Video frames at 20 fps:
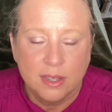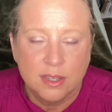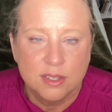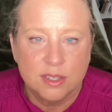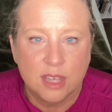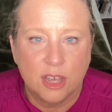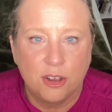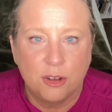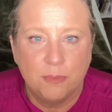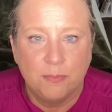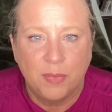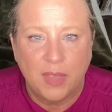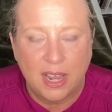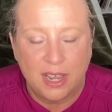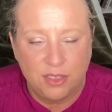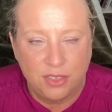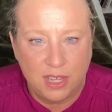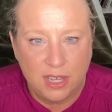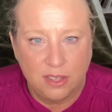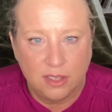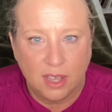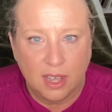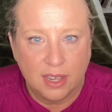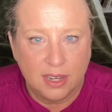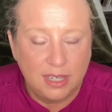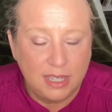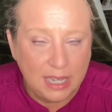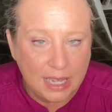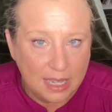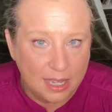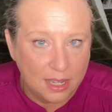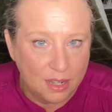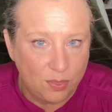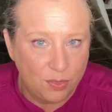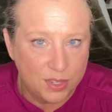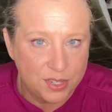So I think, again,